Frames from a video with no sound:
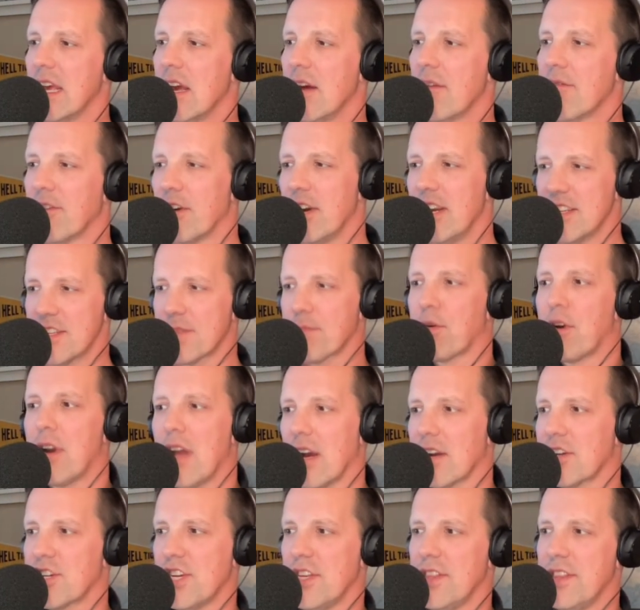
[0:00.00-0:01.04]
For his
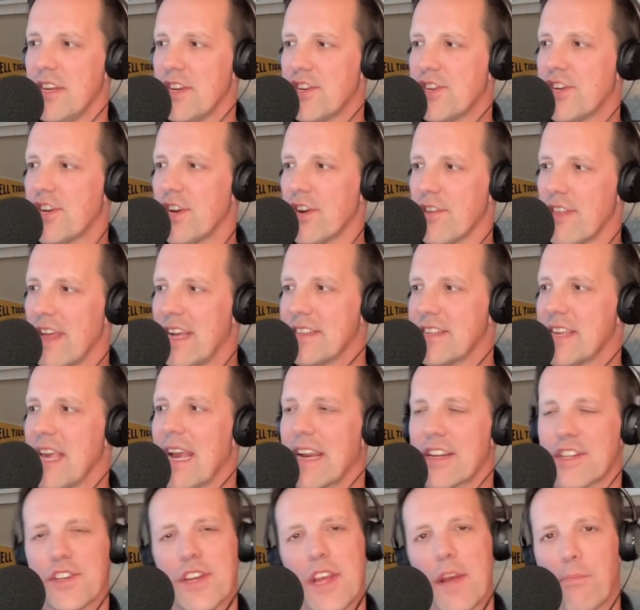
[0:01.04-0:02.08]
production this year, that's
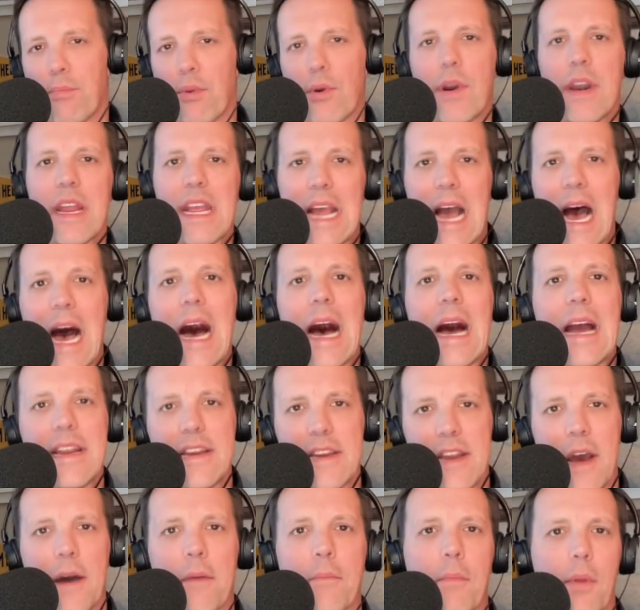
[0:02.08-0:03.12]
actually a pretty high
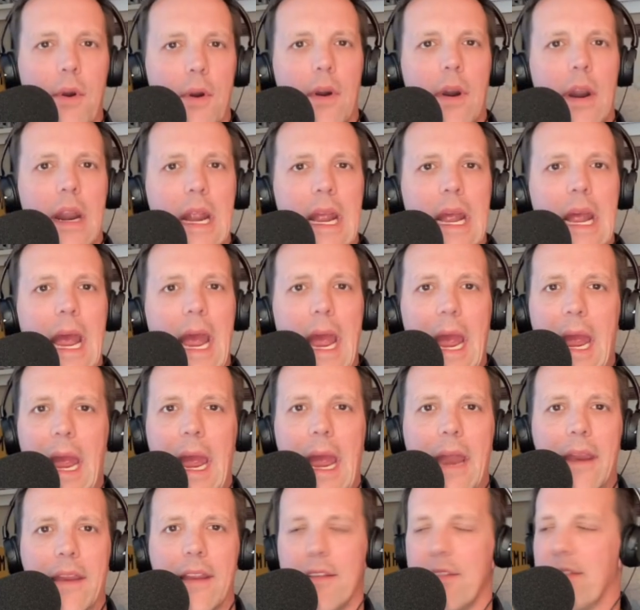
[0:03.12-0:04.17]
number.
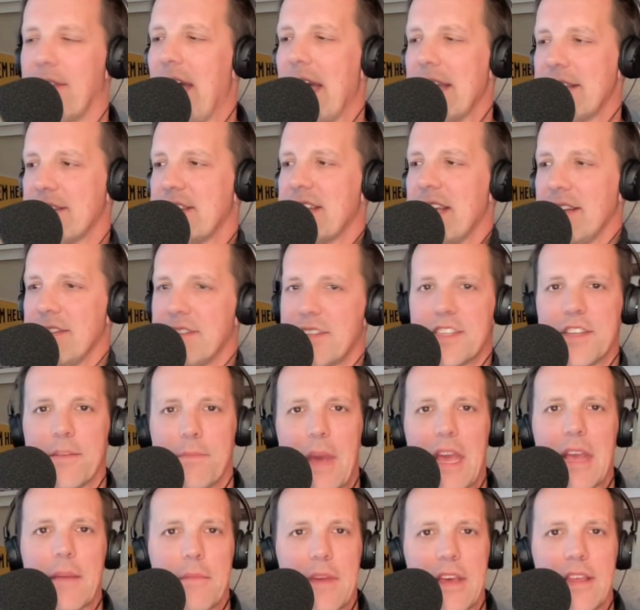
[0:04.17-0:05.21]
And that tends to
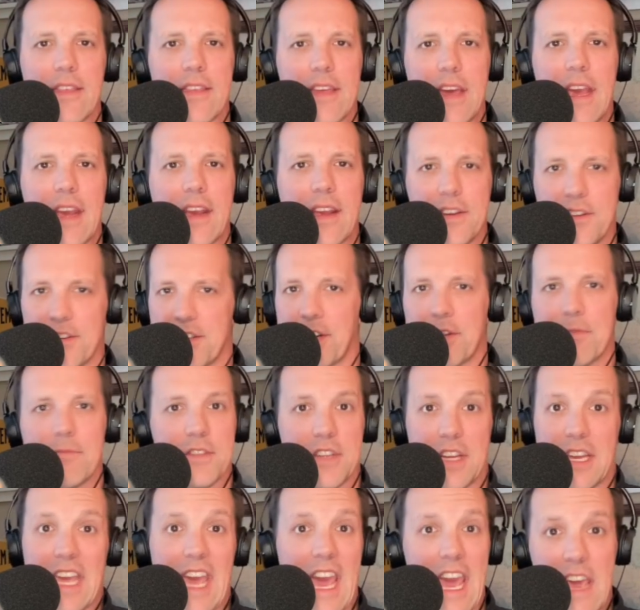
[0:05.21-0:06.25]
make me think in terms
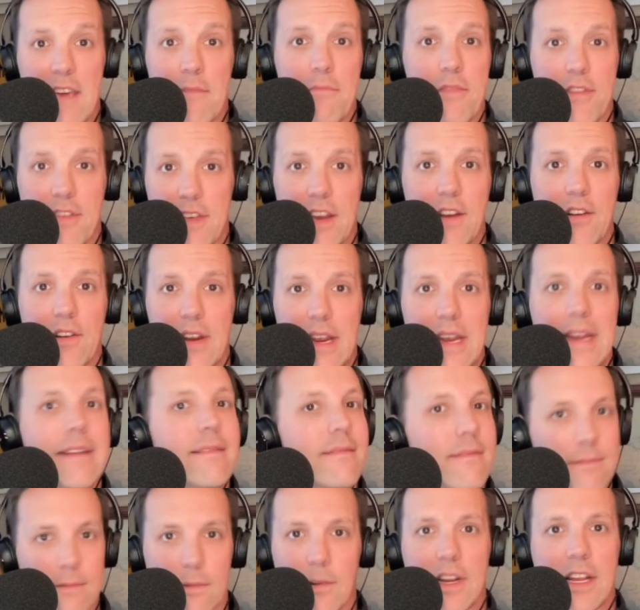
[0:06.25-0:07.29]
of game theory,
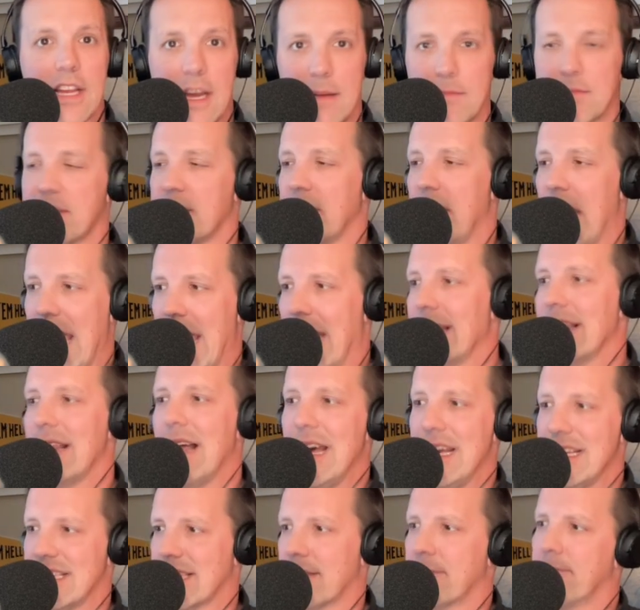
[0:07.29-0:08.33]
when it comes to
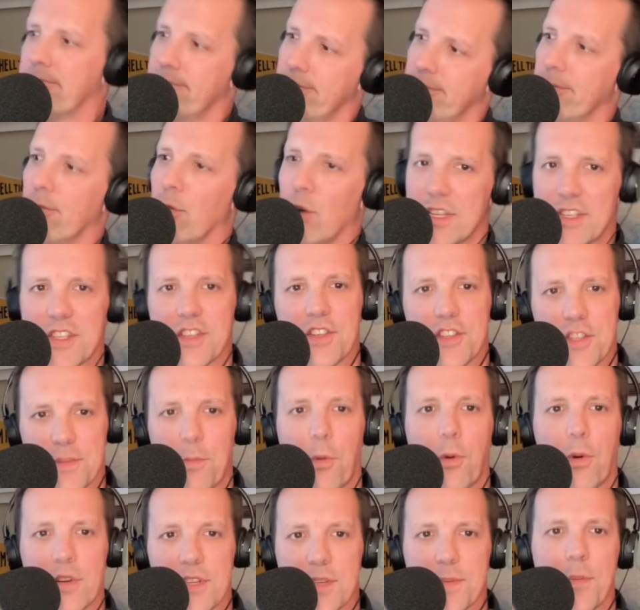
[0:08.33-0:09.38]
analyzing, what's the
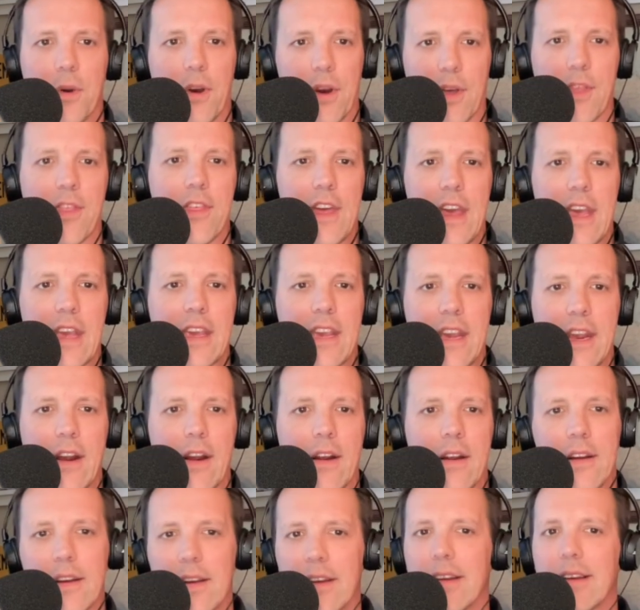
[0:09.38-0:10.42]
sports book think here?